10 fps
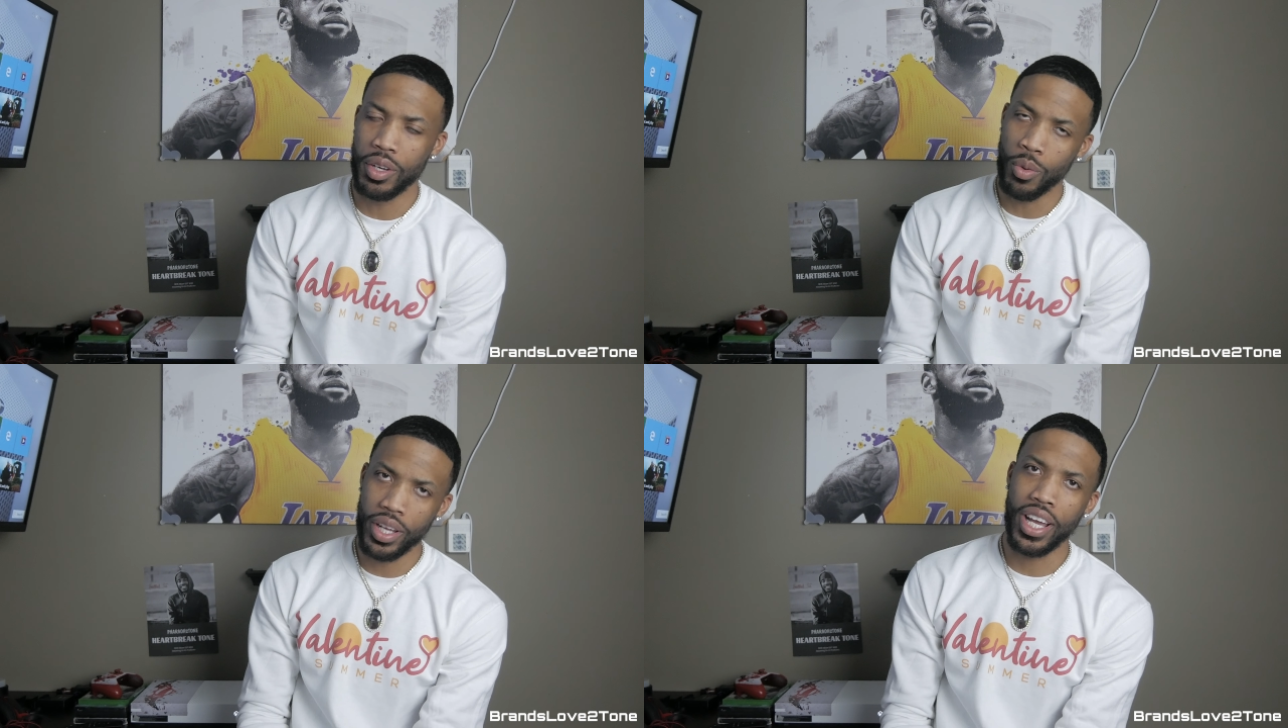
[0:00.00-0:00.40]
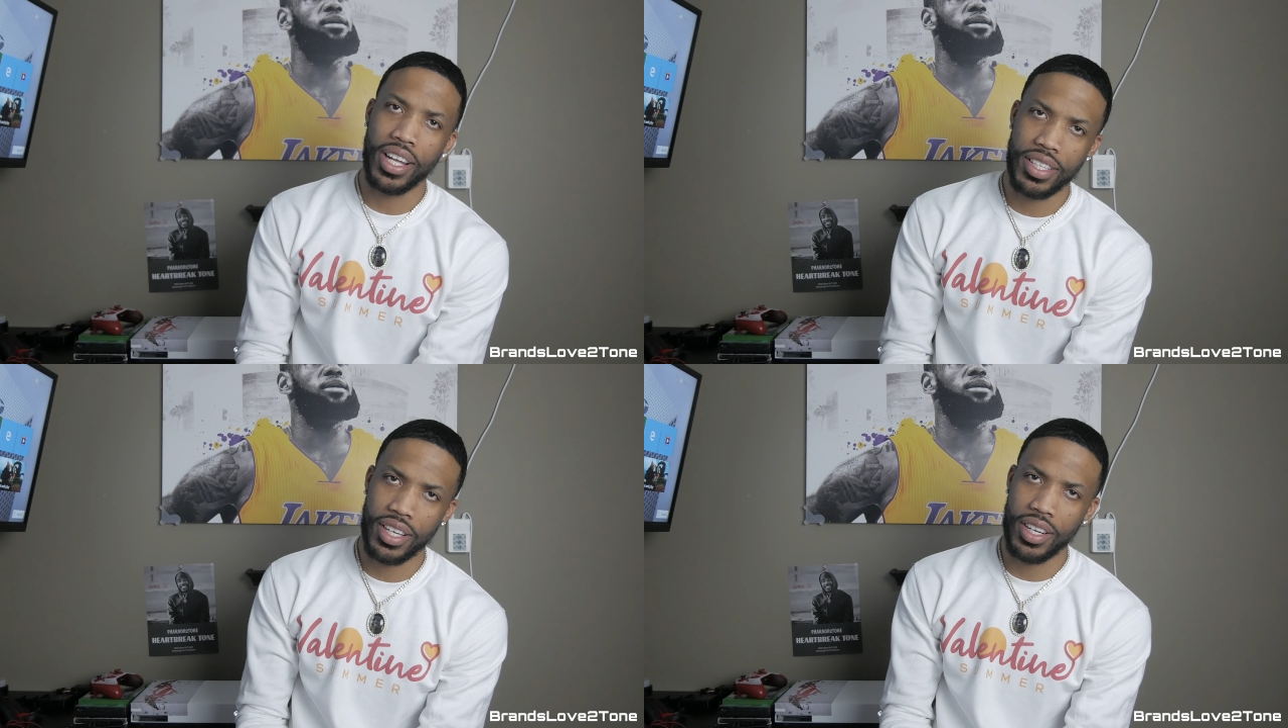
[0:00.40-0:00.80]
The week I
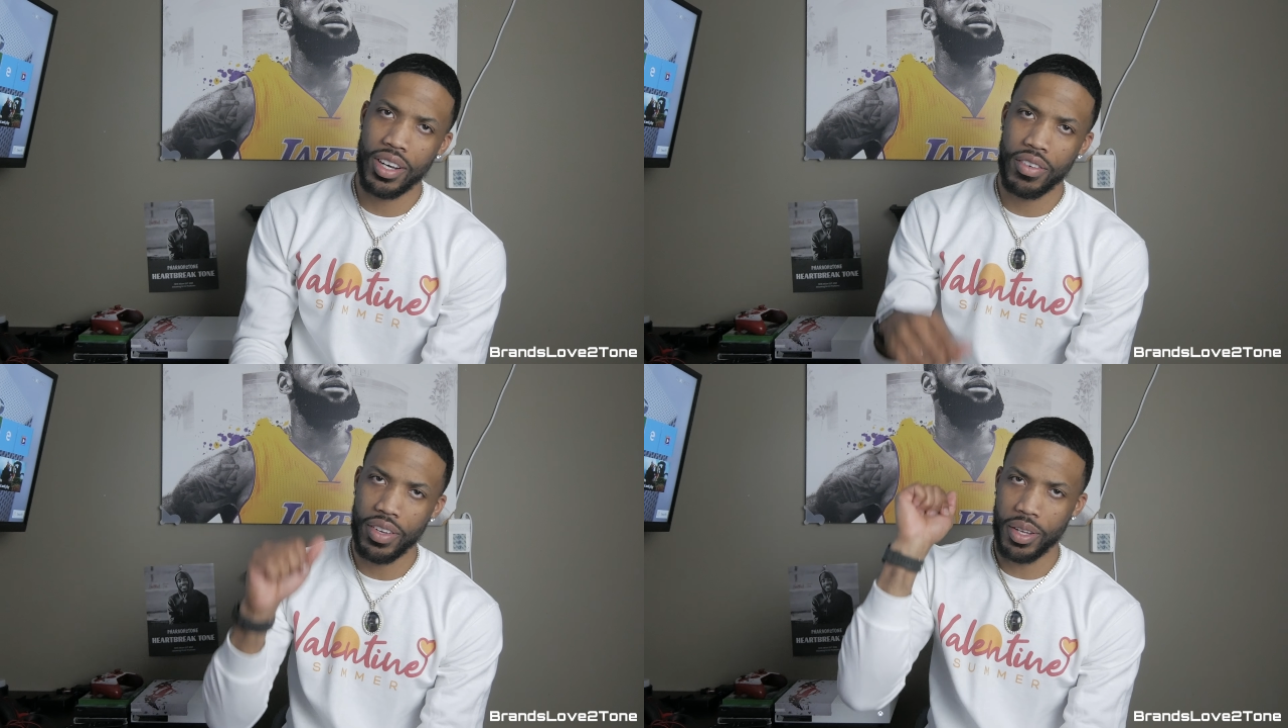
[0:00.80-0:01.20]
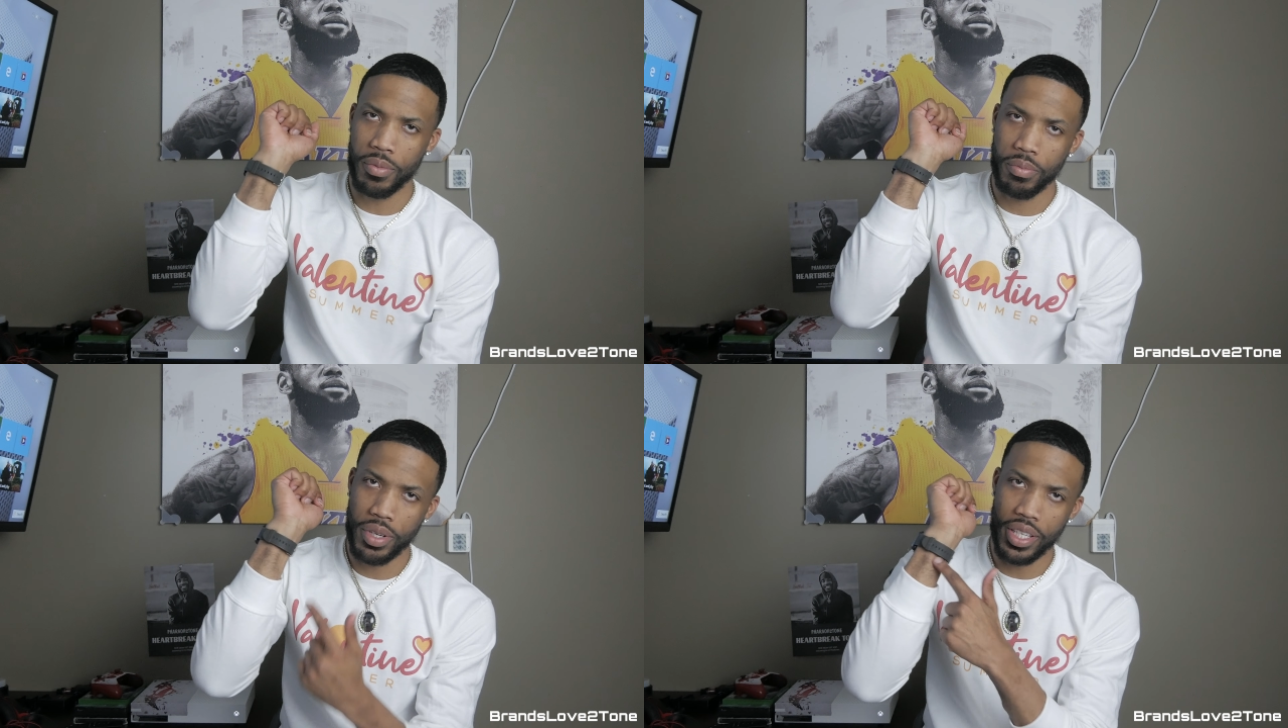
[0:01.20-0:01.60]
took it off and
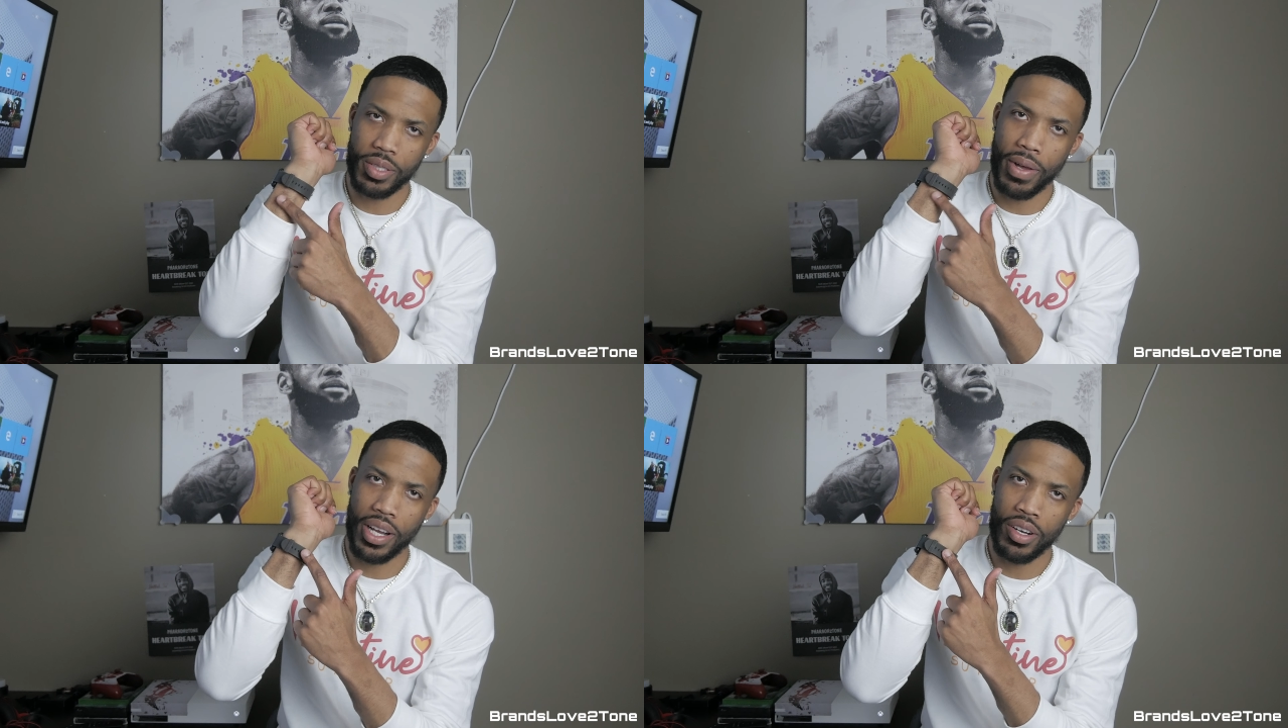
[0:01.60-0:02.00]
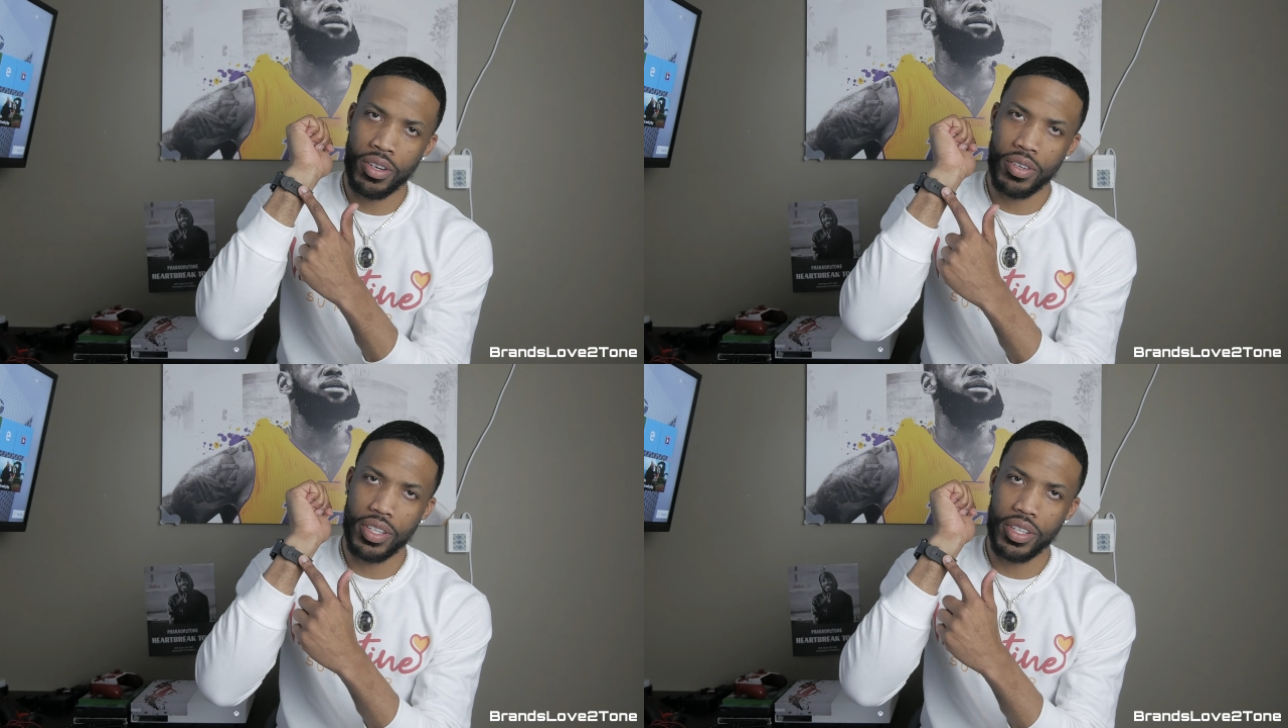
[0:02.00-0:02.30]
put this back on